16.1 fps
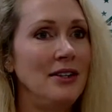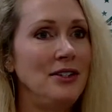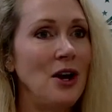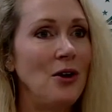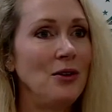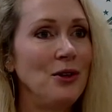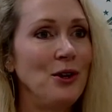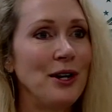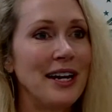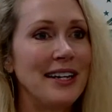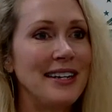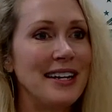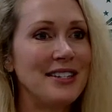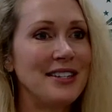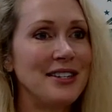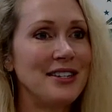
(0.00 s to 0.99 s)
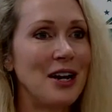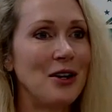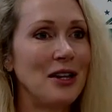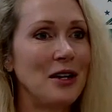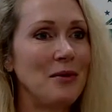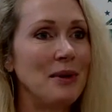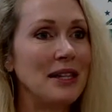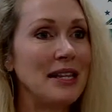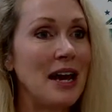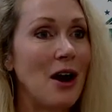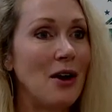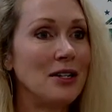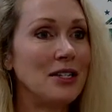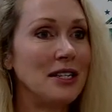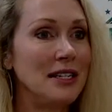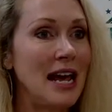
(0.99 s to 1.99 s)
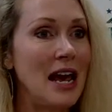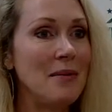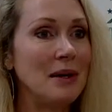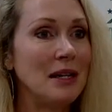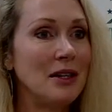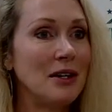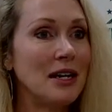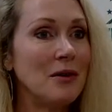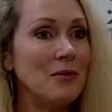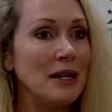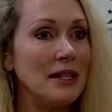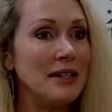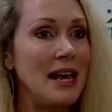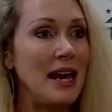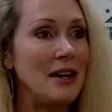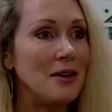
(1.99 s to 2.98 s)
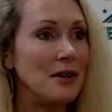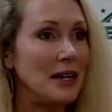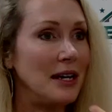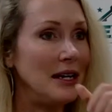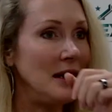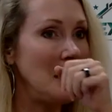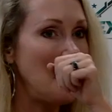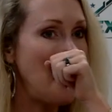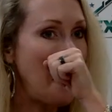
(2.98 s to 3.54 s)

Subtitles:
don't look at necessarily what they are today, but look at what they could